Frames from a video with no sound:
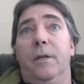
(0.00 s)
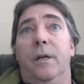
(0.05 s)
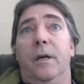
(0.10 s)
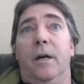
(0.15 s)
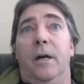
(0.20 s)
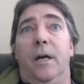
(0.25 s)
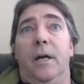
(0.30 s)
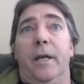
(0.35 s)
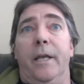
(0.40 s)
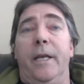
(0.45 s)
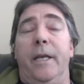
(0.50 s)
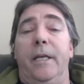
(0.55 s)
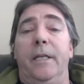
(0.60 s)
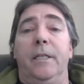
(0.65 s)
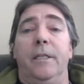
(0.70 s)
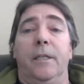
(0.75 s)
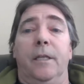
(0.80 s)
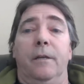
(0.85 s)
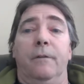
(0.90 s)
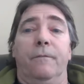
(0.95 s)

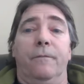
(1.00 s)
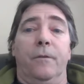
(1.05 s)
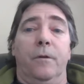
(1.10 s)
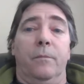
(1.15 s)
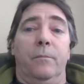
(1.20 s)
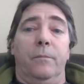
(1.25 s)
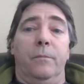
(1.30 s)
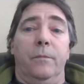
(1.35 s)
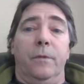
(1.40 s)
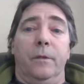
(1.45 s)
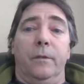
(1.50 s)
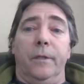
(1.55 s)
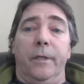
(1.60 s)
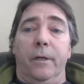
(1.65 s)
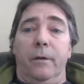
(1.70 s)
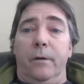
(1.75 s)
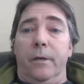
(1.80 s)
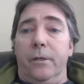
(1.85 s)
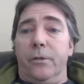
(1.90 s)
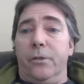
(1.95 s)
anything from the
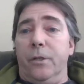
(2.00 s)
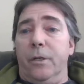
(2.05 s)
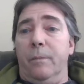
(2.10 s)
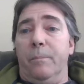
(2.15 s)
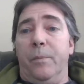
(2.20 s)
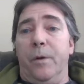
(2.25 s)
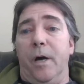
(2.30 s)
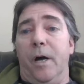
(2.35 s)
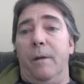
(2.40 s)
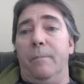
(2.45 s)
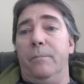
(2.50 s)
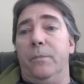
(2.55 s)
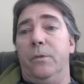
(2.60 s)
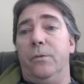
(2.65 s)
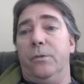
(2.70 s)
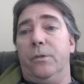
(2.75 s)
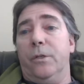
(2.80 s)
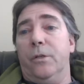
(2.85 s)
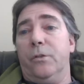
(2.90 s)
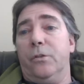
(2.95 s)
lyrics in a pop
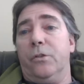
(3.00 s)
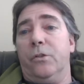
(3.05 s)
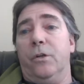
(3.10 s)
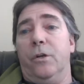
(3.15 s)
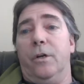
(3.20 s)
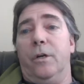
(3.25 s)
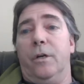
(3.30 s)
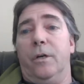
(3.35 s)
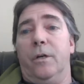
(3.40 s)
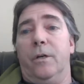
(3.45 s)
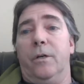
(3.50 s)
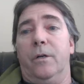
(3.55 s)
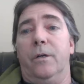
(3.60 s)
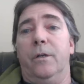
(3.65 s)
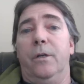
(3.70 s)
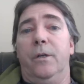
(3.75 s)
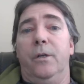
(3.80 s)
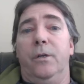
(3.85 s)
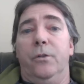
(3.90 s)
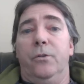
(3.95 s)
music song
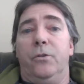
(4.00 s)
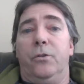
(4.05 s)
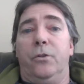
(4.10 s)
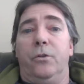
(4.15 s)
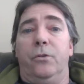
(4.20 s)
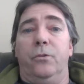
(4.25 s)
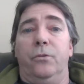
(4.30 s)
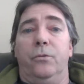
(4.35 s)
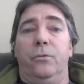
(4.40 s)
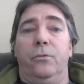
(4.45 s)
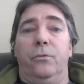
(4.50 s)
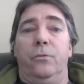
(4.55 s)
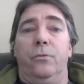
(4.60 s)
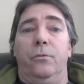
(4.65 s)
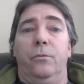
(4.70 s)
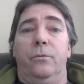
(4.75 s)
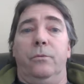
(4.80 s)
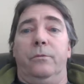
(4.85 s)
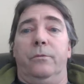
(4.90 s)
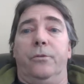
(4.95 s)

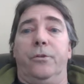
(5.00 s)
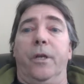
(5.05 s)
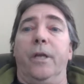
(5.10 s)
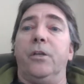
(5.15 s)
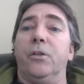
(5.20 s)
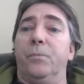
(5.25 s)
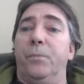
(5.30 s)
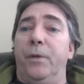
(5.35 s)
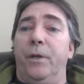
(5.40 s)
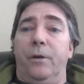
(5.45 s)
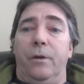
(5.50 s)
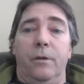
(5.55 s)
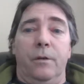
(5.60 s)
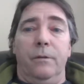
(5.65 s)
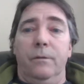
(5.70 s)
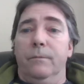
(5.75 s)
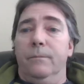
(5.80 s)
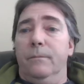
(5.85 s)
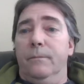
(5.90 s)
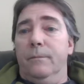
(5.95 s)
to Shakespeare
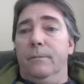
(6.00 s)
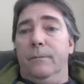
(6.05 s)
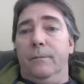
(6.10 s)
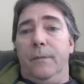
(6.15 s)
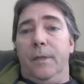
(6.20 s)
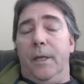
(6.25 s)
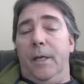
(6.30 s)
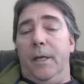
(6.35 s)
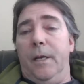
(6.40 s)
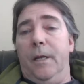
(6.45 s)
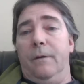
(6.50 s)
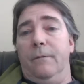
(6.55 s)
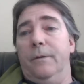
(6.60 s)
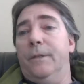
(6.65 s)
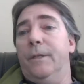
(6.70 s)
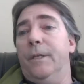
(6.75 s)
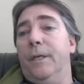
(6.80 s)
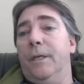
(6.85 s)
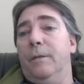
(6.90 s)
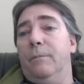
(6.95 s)
and
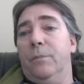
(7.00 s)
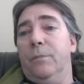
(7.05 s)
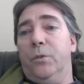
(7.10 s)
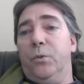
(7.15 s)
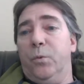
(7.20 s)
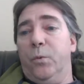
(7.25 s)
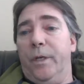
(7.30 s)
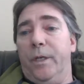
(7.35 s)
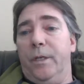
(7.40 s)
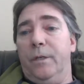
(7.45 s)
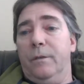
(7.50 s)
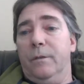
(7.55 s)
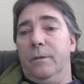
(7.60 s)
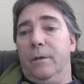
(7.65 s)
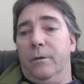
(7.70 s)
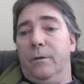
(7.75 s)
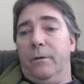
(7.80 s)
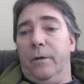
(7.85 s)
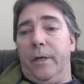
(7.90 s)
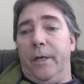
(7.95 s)
everything in between,
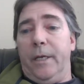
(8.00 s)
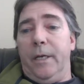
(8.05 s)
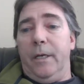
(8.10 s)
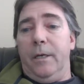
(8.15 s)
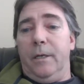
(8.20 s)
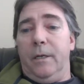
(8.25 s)
all right,